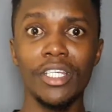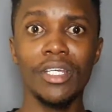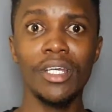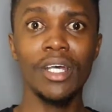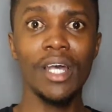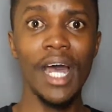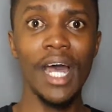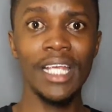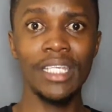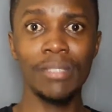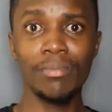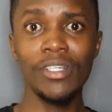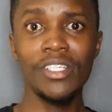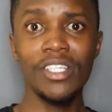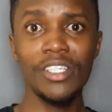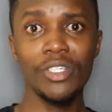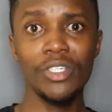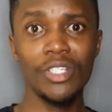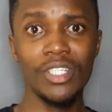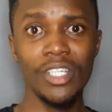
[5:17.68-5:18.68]
As much as
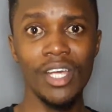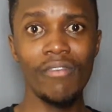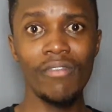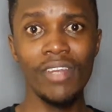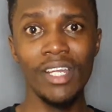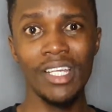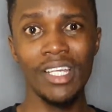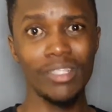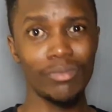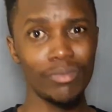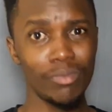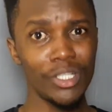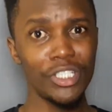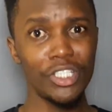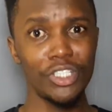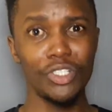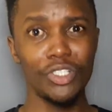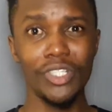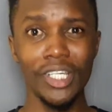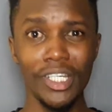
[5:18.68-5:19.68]
you're traveling, as much as you're
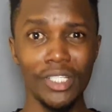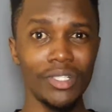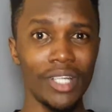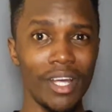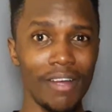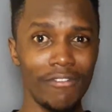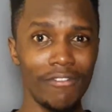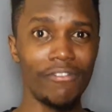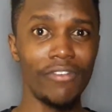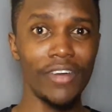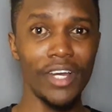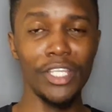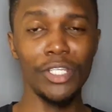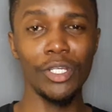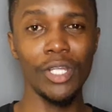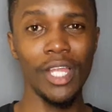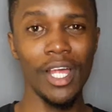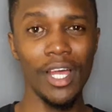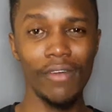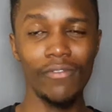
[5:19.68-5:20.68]
trying to have fun, you'll
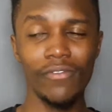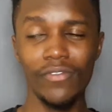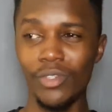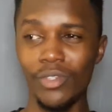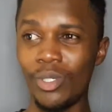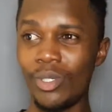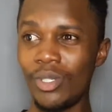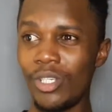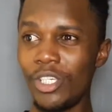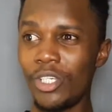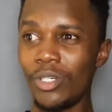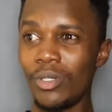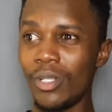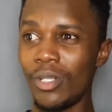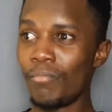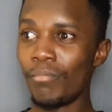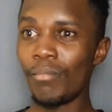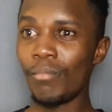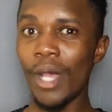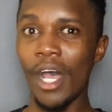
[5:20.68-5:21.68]

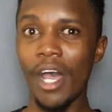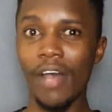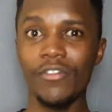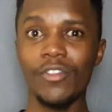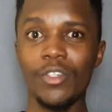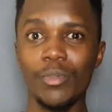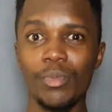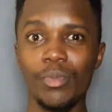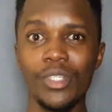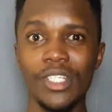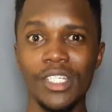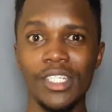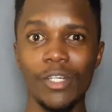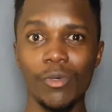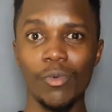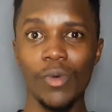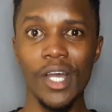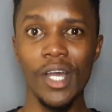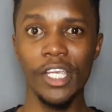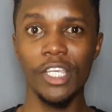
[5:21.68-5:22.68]
have to put in the
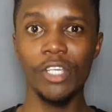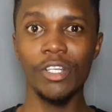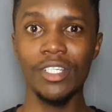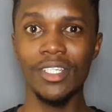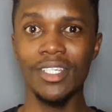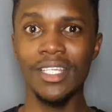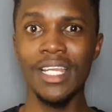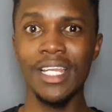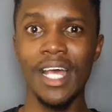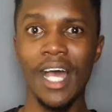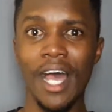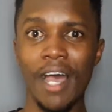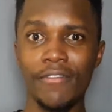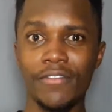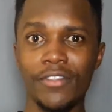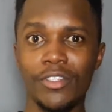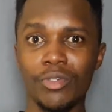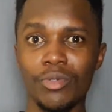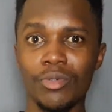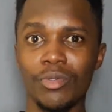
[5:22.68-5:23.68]
work. You have
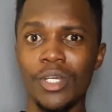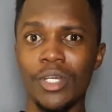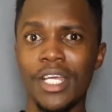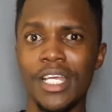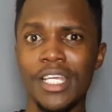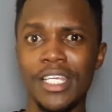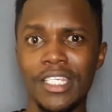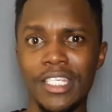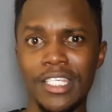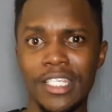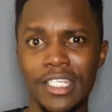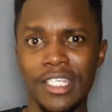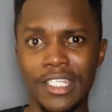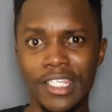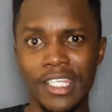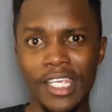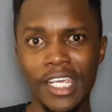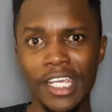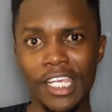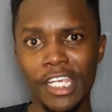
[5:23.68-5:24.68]
to
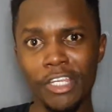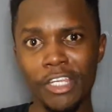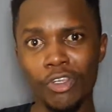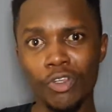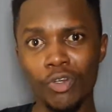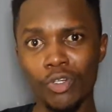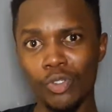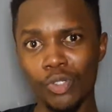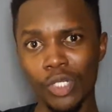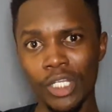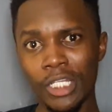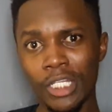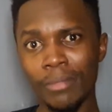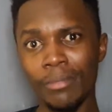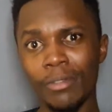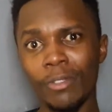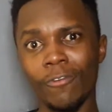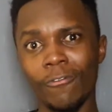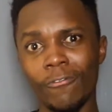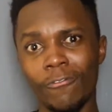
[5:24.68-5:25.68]
say no to a little bit
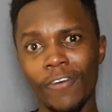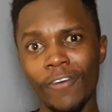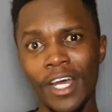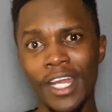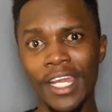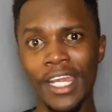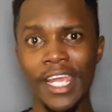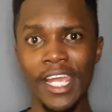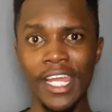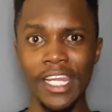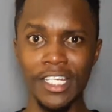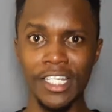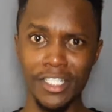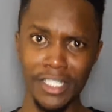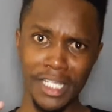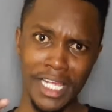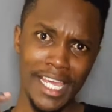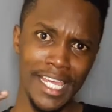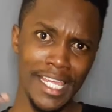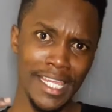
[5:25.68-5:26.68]
of fun and
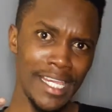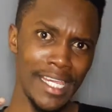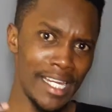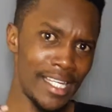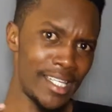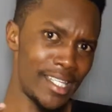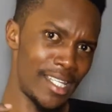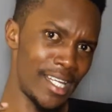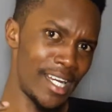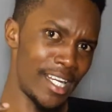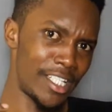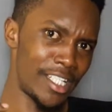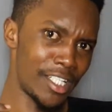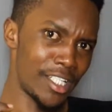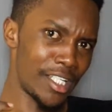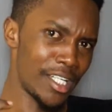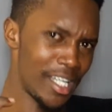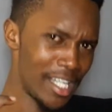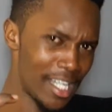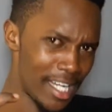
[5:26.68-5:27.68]
get that
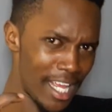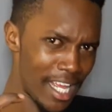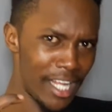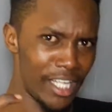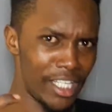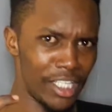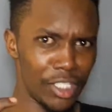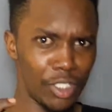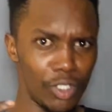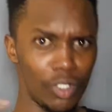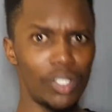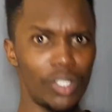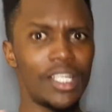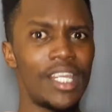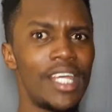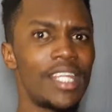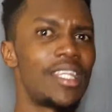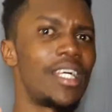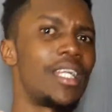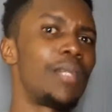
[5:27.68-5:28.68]
nice shot, get
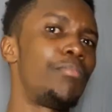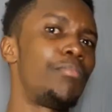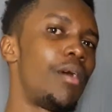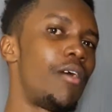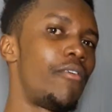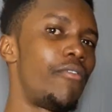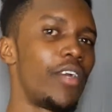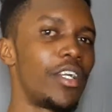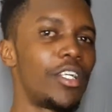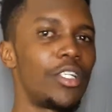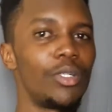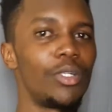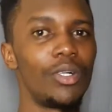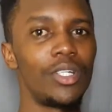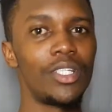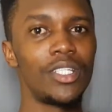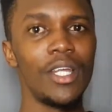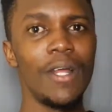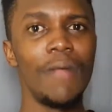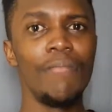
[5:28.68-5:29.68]
that perfect shot,
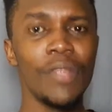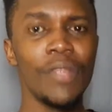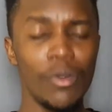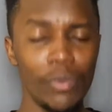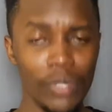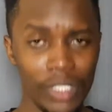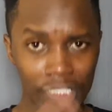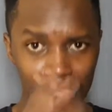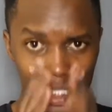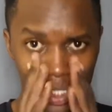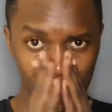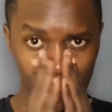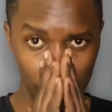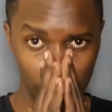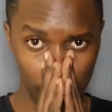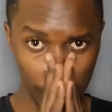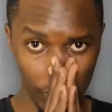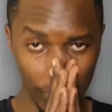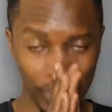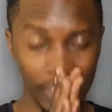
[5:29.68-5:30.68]
which is not
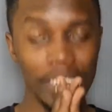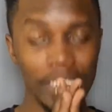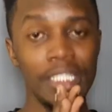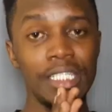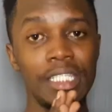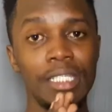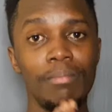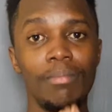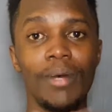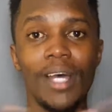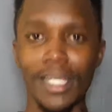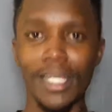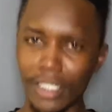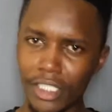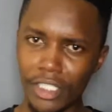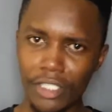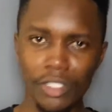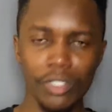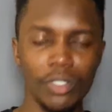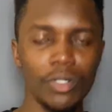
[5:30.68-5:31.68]
so easy, but you
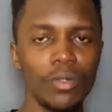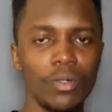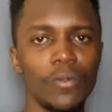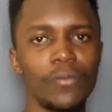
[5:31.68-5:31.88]
know,